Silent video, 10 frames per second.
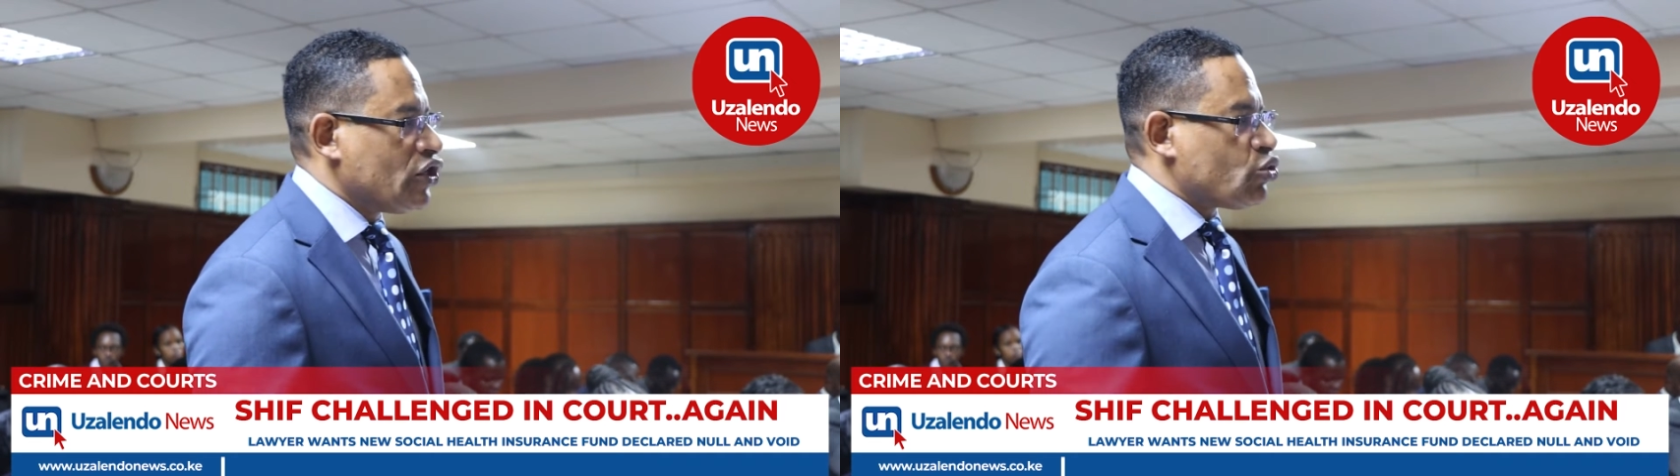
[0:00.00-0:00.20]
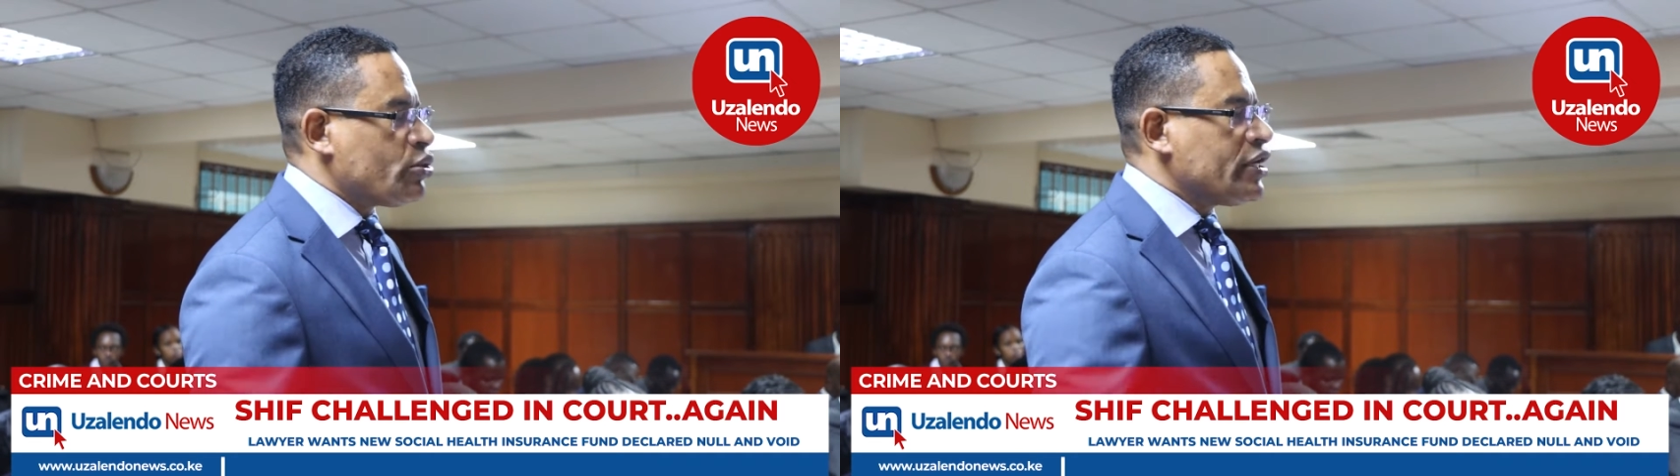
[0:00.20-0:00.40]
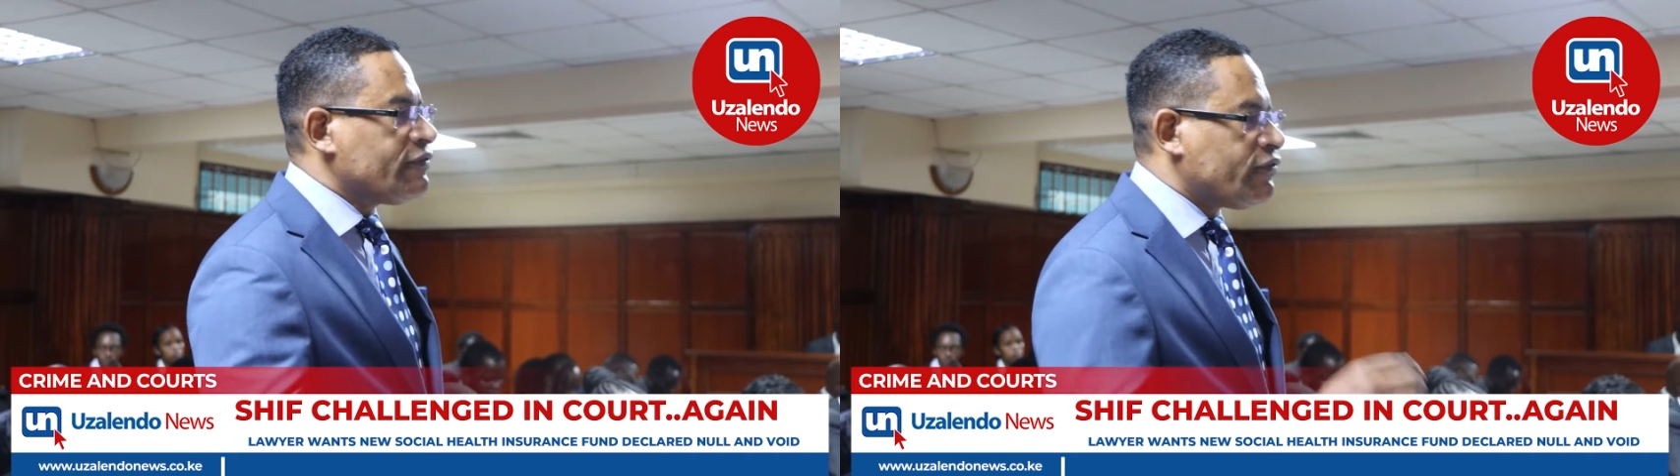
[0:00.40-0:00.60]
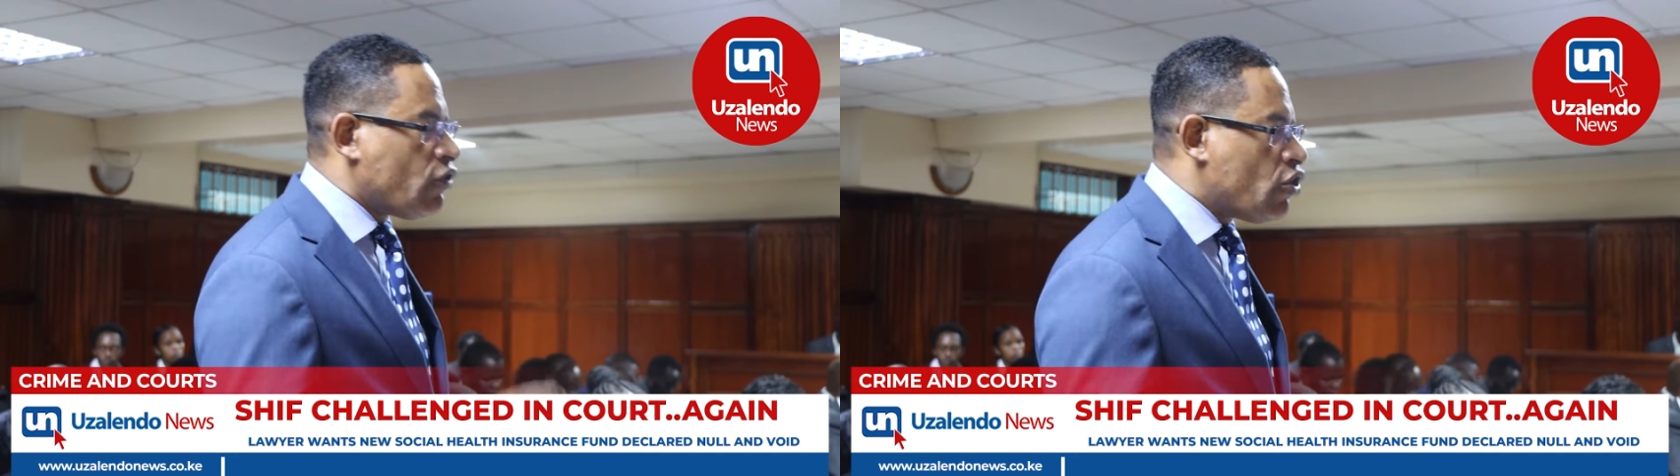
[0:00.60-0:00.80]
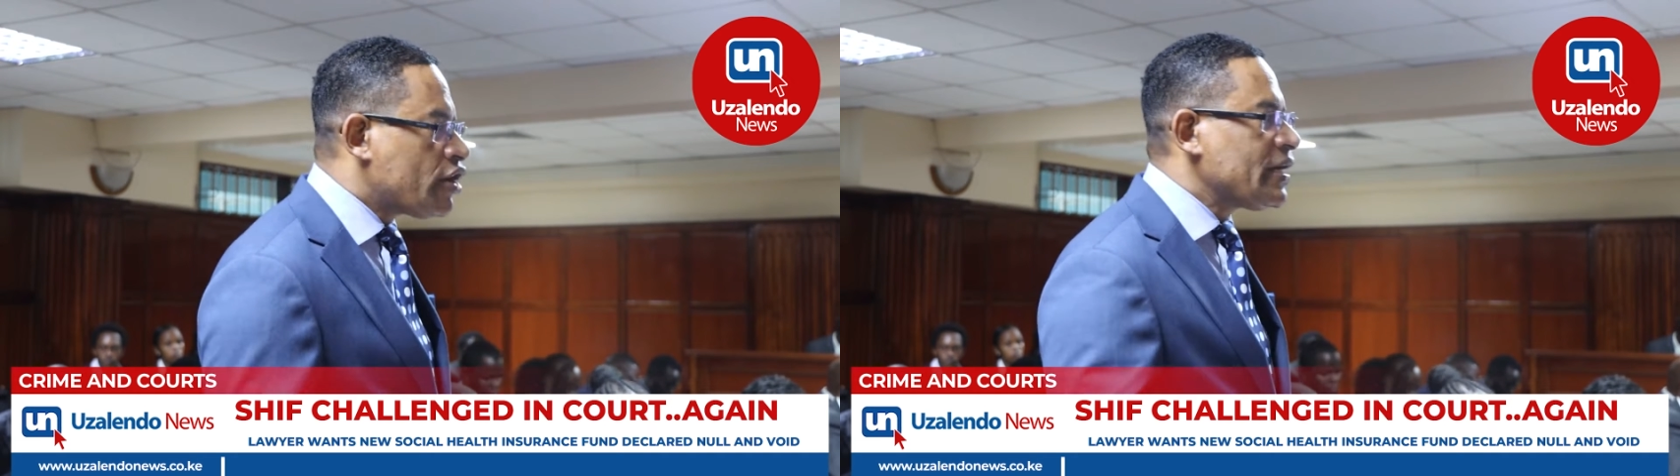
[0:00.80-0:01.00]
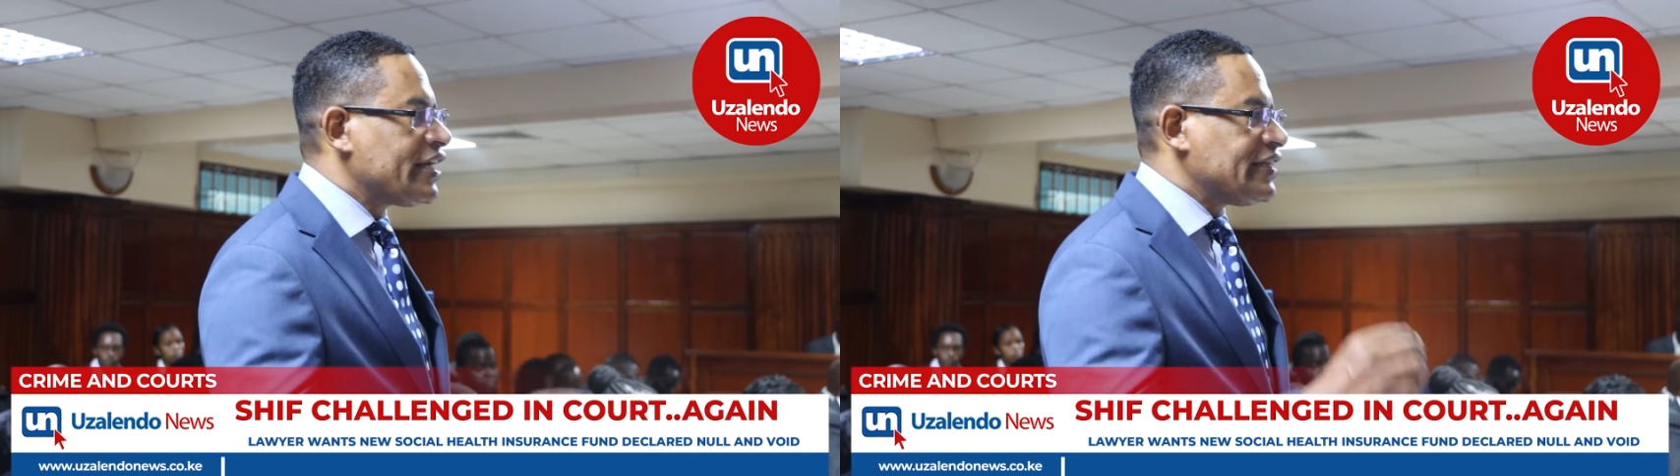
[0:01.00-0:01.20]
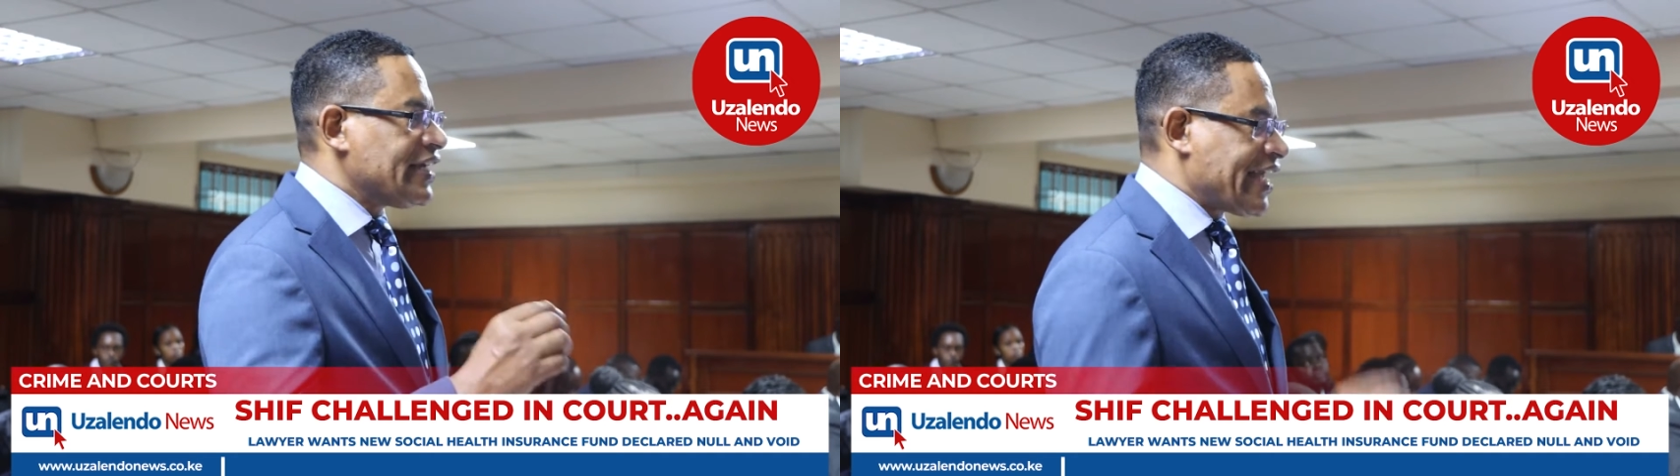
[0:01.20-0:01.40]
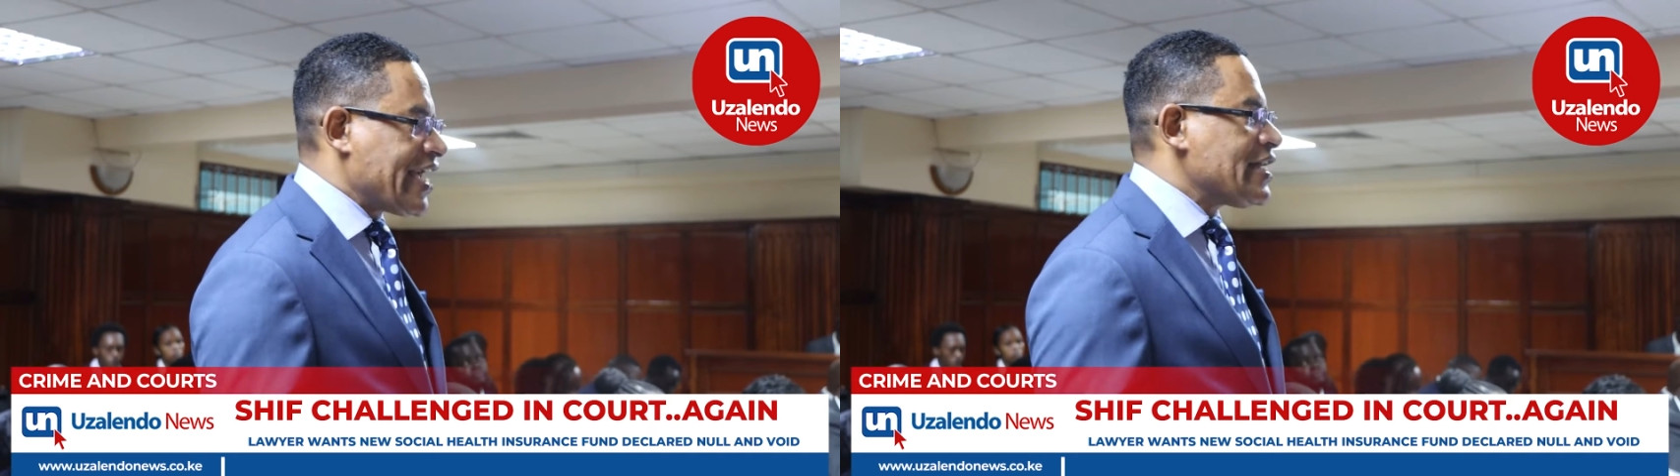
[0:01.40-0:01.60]
to inform the
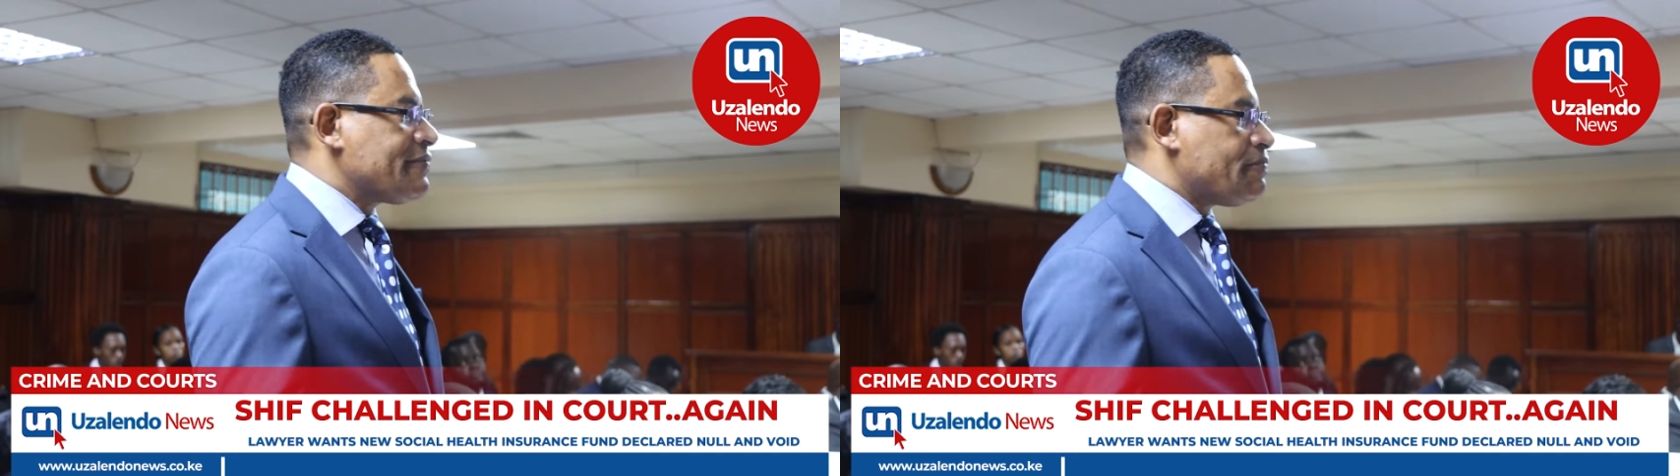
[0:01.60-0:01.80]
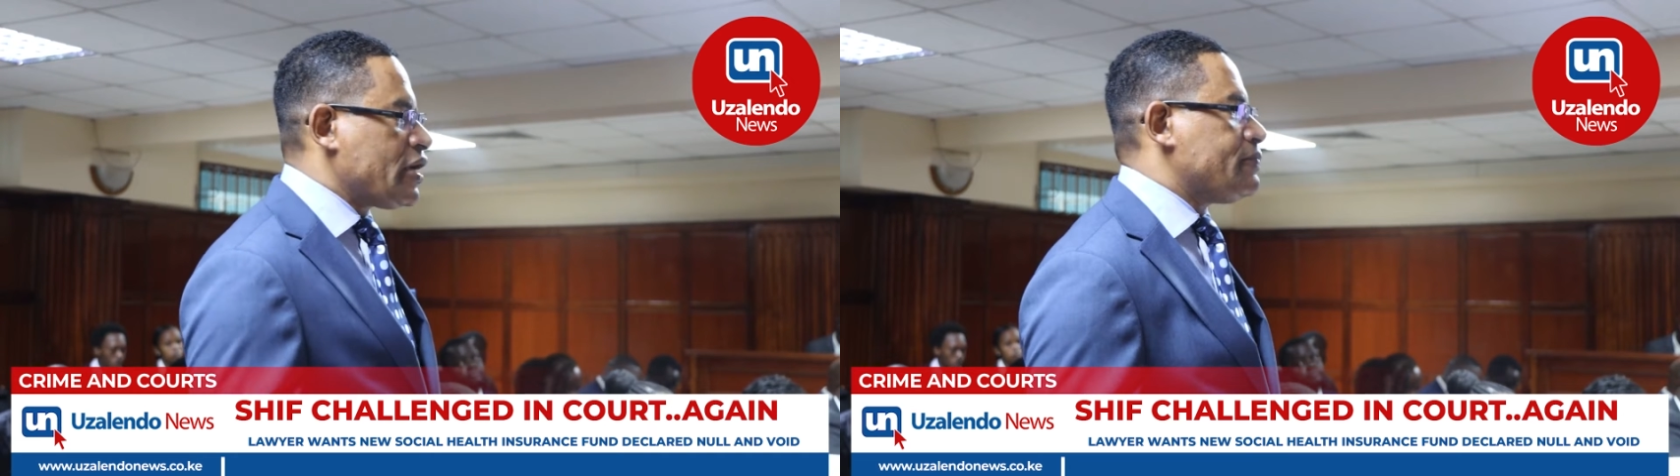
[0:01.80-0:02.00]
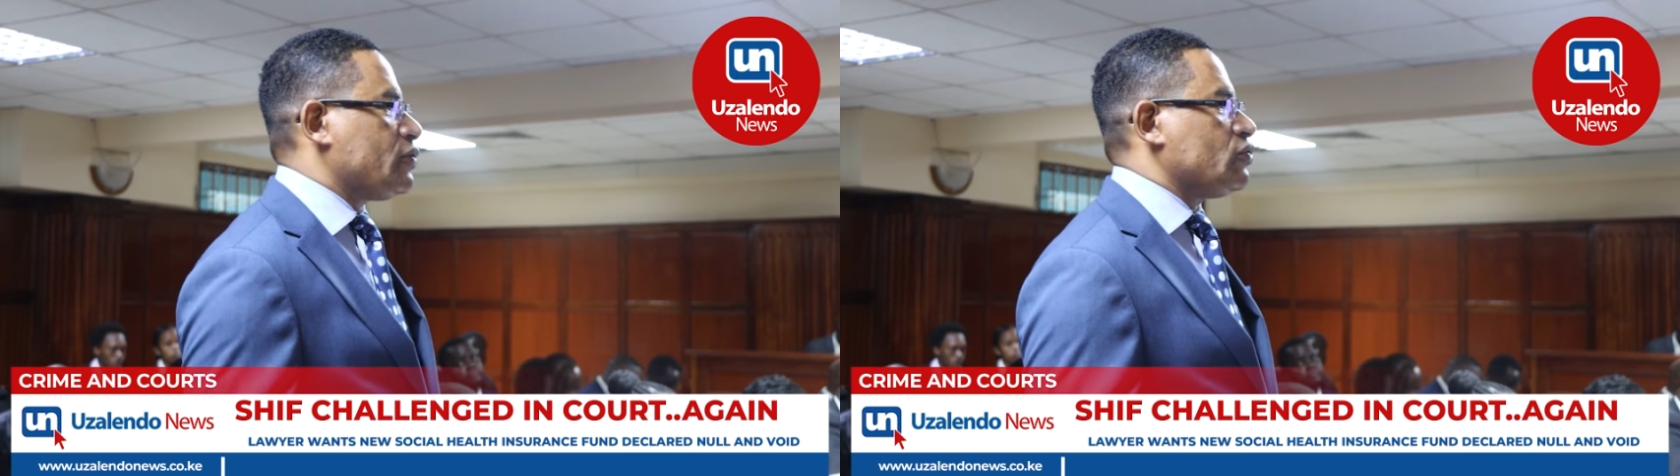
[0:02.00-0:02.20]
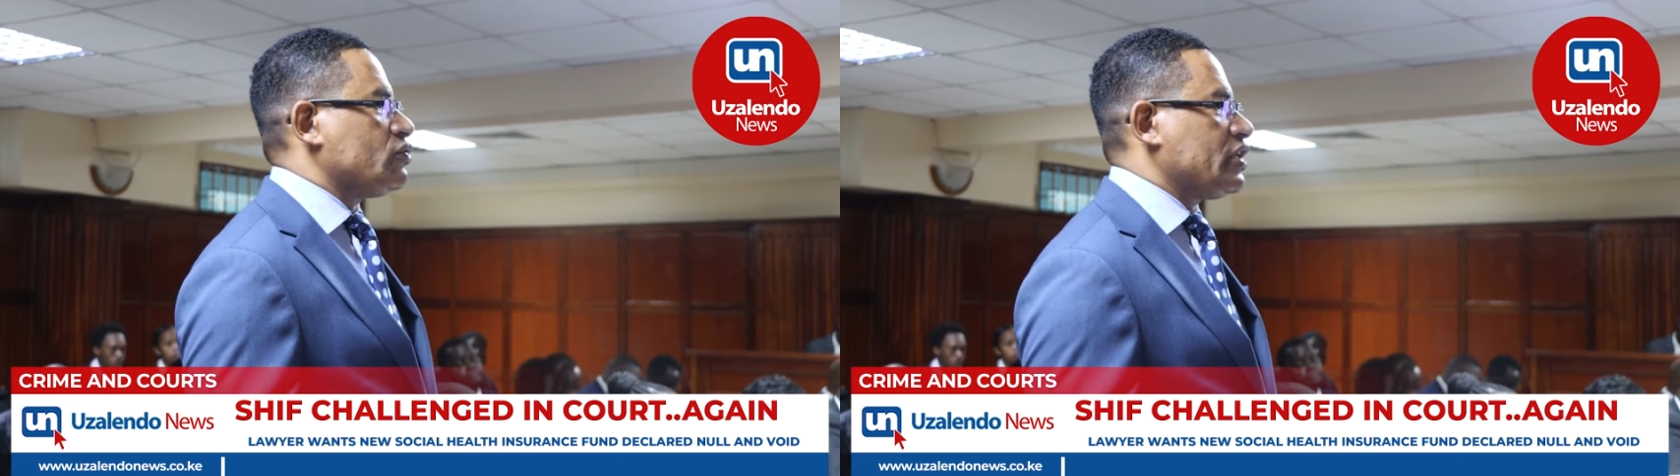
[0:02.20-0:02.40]
Kenyan people